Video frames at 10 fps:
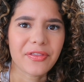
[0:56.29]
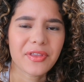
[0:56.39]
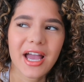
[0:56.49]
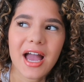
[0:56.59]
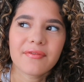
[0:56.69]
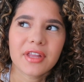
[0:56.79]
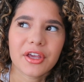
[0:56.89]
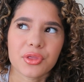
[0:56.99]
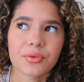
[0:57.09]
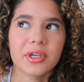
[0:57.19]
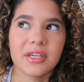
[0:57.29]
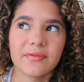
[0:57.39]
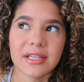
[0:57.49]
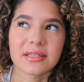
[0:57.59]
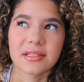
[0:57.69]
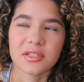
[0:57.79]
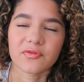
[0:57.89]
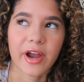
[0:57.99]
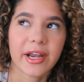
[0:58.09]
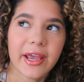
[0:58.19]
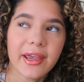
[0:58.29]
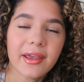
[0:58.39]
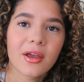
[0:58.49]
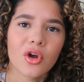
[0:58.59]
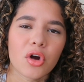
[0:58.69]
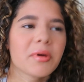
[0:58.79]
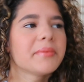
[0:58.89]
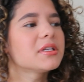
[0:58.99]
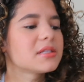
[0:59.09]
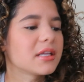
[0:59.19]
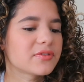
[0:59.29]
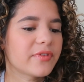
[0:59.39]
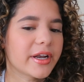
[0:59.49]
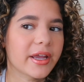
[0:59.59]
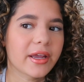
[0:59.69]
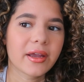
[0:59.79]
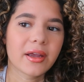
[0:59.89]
I think I have like 3 events this Friday, or maybe it's next Friday.